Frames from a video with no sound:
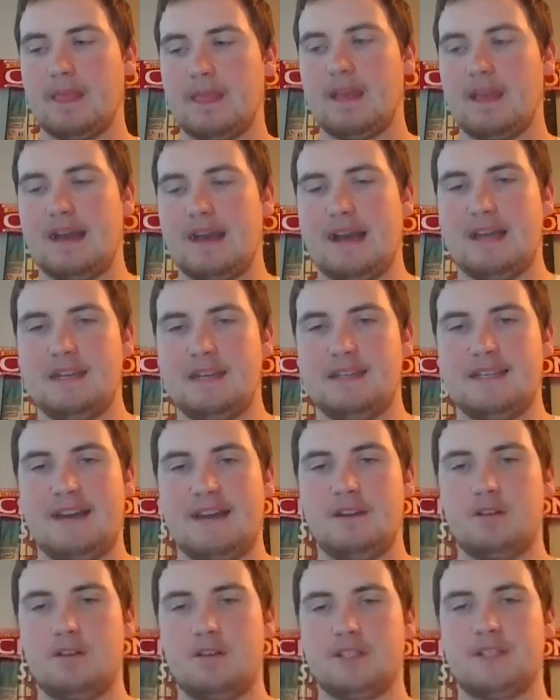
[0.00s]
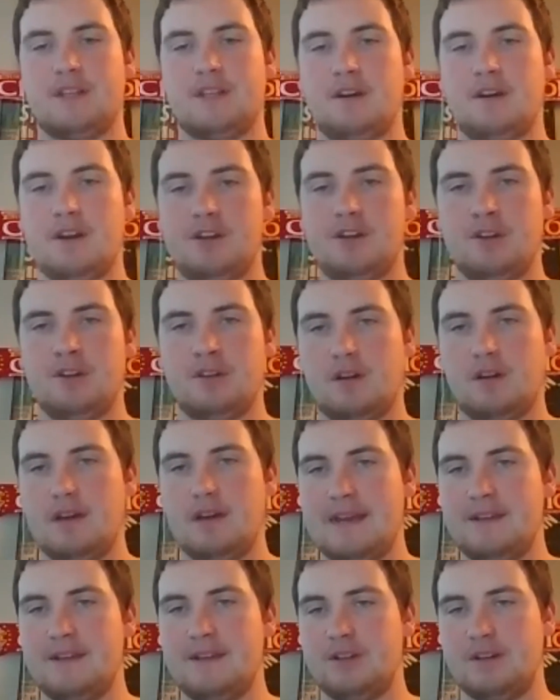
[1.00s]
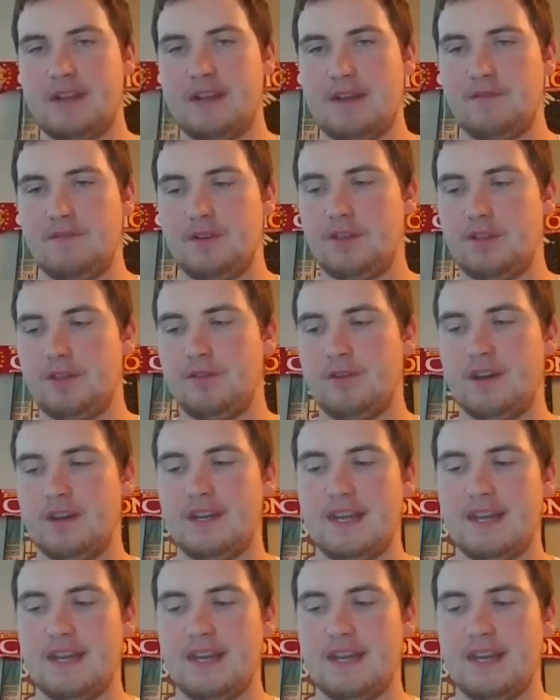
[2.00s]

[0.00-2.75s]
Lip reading: Daniel Sturridge, who got injured every 3 days.